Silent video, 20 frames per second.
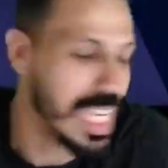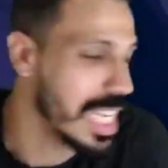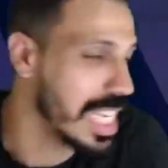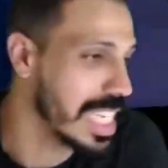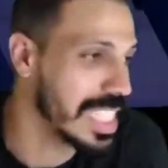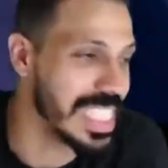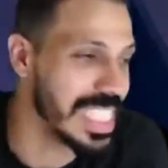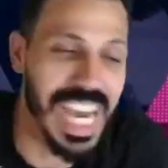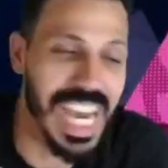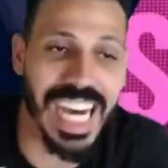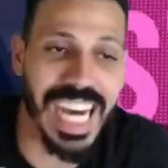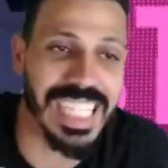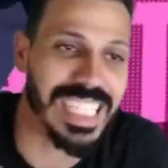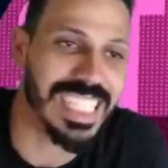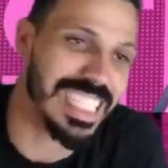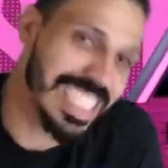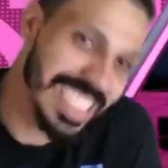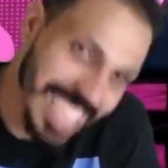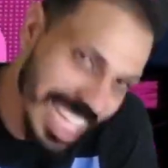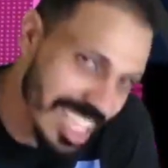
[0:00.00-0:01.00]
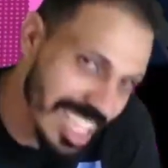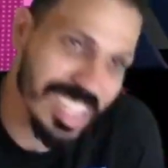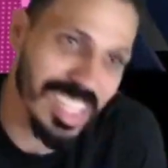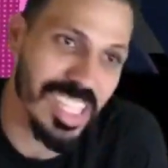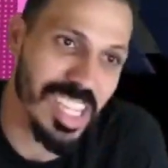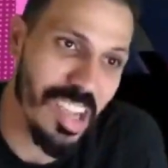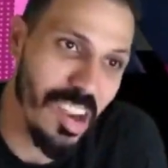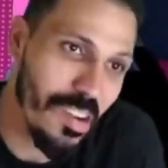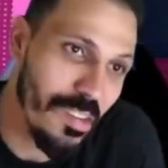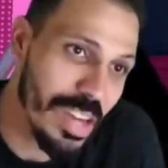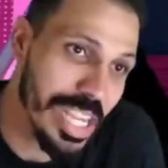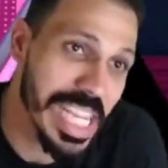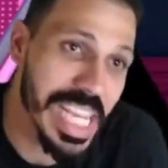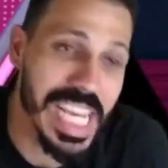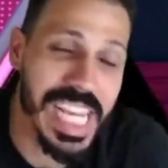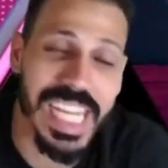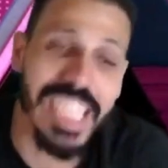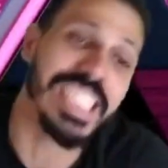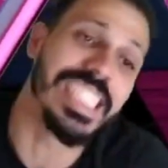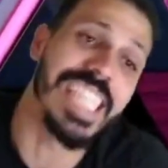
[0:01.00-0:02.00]
not Seth Curry,
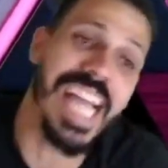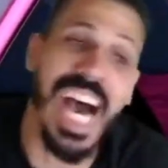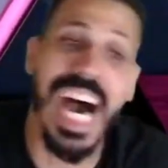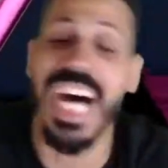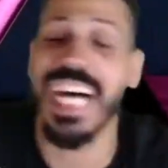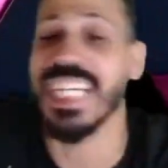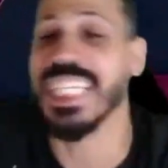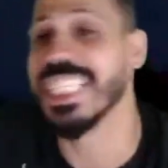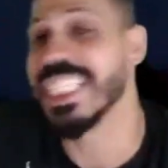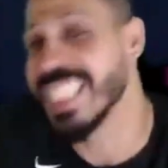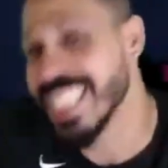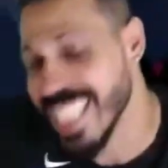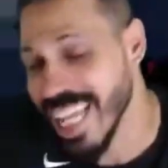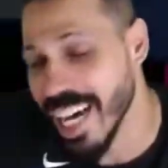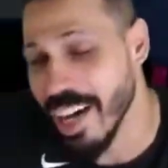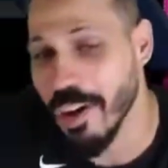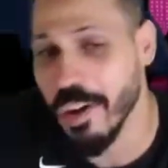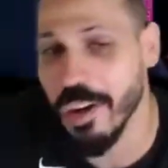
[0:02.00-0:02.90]
not Del